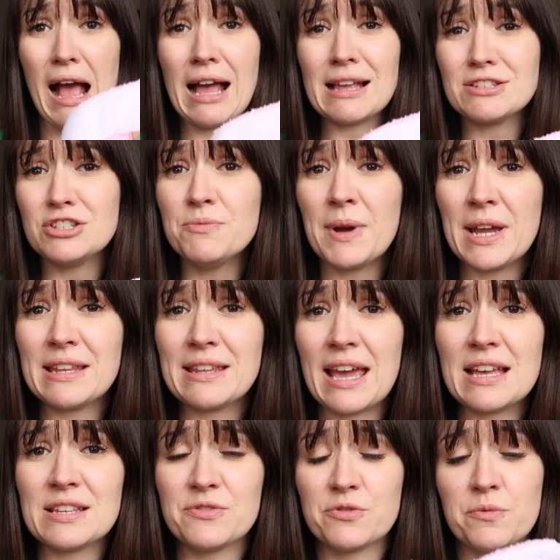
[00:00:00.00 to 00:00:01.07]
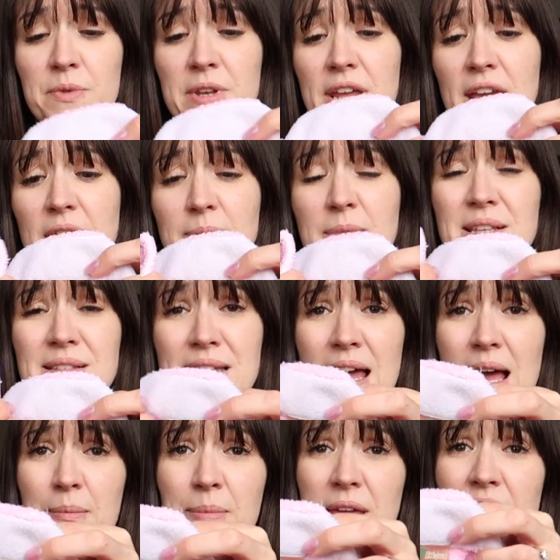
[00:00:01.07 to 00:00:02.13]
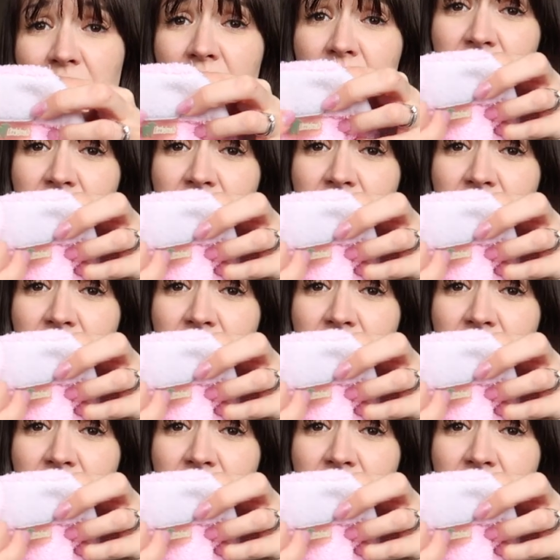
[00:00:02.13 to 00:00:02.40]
as you might guess from the name, is a nappy